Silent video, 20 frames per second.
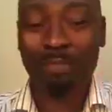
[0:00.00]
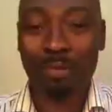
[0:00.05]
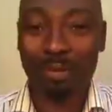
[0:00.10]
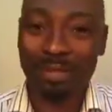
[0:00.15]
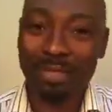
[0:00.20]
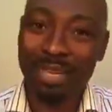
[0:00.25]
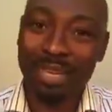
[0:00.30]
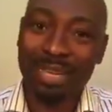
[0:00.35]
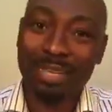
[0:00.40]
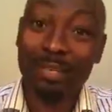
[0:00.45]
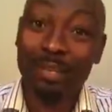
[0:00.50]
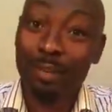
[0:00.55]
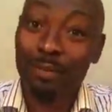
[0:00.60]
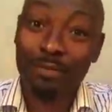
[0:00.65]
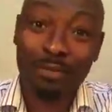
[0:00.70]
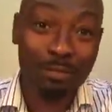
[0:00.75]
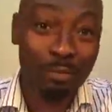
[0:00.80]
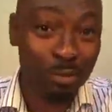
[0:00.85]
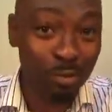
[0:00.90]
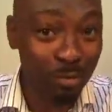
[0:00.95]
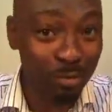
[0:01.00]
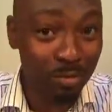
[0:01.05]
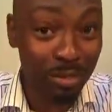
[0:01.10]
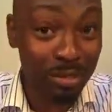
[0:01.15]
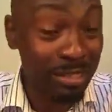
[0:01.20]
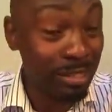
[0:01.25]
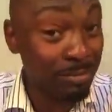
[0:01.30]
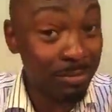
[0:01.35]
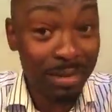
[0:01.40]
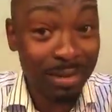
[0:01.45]
brother. I love him so
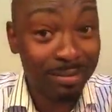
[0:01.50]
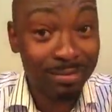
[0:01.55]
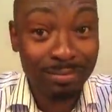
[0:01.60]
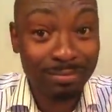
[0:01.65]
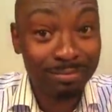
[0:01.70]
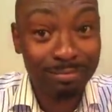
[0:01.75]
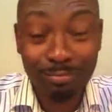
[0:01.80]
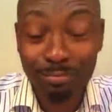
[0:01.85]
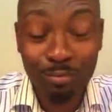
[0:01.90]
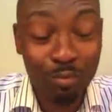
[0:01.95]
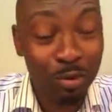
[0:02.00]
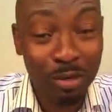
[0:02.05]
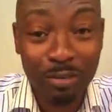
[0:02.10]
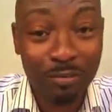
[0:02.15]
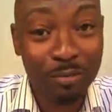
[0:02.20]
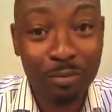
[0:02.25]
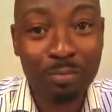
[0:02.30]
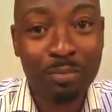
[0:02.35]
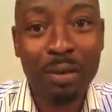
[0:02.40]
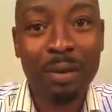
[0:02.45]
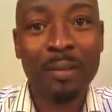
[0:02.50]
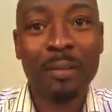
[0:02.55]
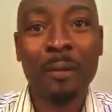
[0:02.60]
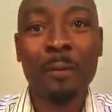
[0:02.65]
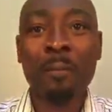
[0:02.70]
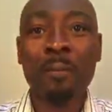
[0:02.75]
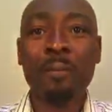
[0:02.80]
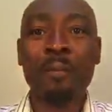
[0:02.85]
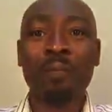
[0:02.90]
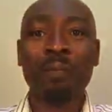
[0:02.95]
much. He's my wonderful brother.
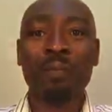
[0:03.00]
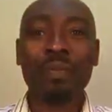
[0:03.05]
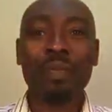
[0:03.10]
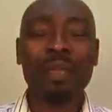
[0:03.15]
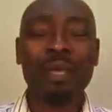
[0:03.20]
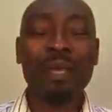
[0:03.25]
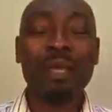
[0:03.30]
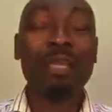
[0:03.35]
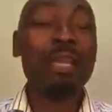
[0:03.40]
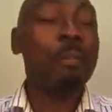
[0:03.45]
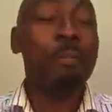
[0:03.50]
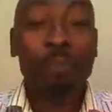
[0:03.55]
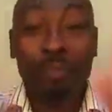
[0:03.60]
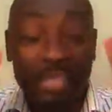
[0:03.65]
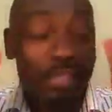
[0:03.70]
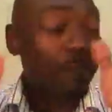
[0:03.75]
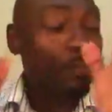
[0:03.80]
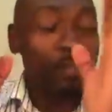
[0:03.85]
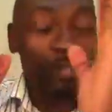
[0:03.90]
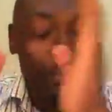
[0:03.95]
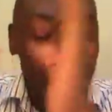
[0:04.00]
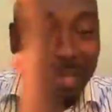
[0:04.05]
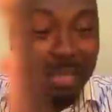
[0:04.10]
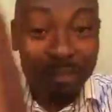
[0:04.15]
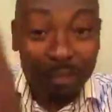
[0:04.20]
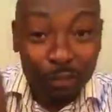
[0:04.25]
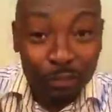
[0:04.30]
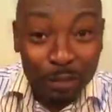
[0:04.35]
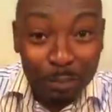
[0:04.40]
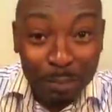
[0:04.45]
They put his face with
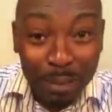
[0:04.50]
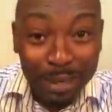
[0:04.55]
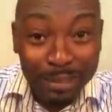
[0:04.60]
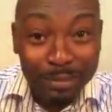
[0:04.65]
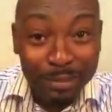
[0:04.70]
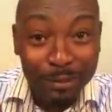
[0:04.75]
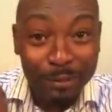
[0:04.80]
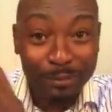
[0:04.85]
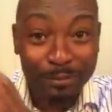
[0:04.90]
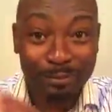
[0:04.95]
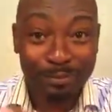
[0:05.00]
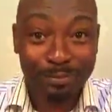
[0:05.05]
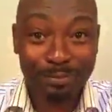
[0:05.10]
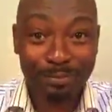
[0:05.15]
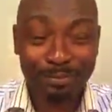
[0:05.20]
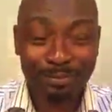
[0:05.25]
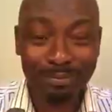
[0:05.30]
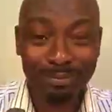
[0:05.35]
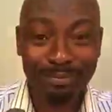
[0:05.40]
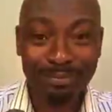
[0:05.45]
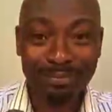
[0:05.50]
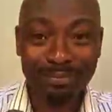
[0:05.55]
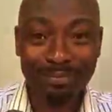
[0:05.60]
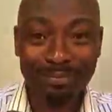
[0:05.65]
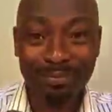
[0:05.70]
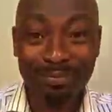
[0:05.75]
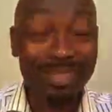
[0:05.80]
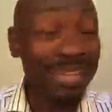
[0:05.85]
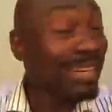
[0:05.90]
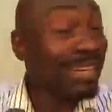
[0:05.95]
that of a pastor.
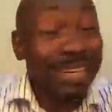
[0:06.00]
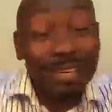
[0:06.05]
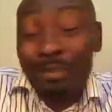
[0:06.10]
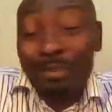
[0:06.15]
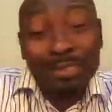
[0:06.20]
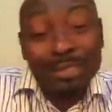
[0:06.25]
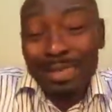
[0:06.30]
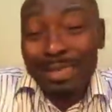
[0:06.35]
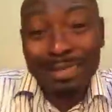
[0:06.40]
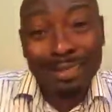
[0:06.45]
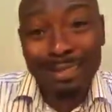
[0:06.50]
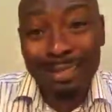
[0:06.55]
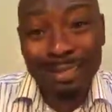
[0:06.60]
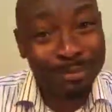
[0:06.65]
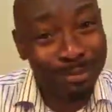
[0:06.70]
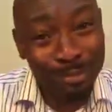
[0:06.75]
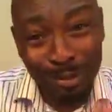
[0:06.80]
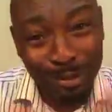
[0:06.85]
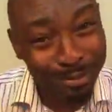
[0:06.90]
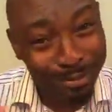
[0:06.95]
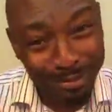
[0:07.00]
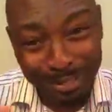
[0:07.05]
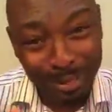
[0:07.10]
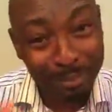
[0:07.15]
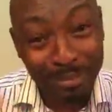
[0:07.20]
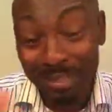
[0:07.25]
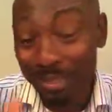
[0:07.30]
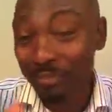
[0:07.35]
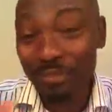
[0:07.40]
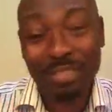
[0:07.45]
And I don't see anything wrong. I
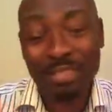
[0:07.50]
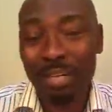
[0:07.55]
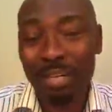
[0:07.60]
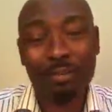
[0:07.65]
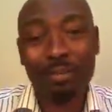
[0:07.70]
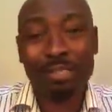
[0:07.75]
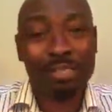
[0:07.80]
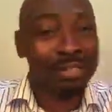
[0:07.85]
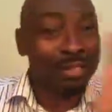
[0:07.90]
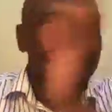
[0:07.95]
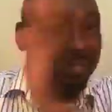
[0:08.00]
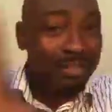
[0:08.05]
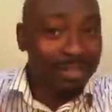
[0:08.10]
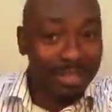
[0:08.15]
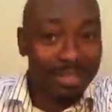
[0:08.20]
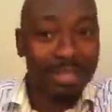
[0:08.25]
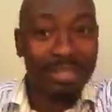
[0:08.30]
mean, if he's a Christian,